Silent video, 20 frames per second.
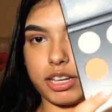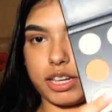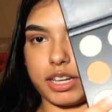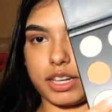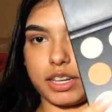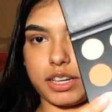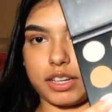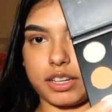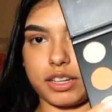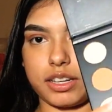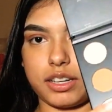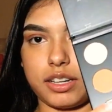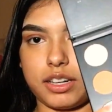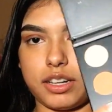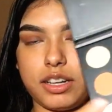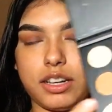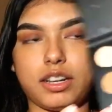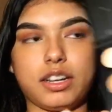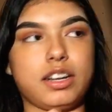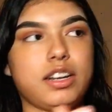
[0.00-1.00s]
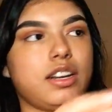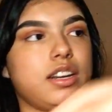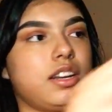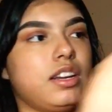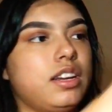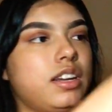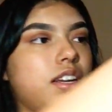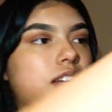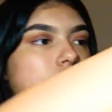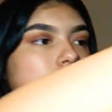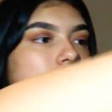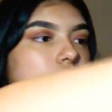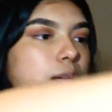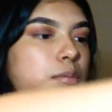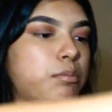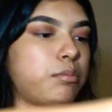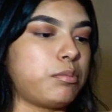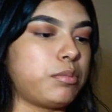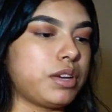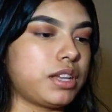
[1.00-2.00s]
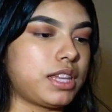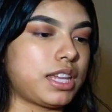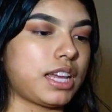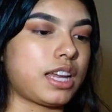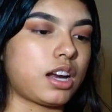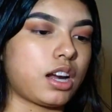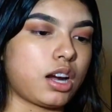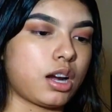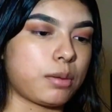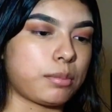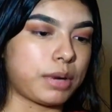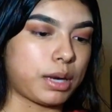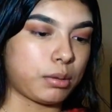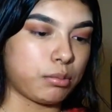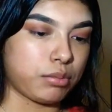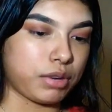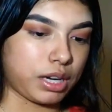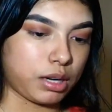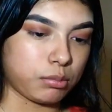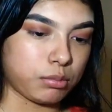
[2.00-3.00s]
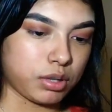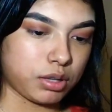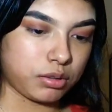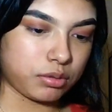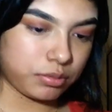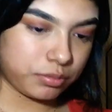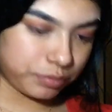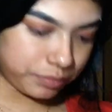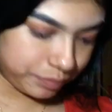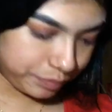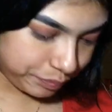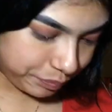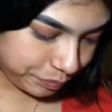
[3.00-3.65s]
right here, and put that on my brow bone.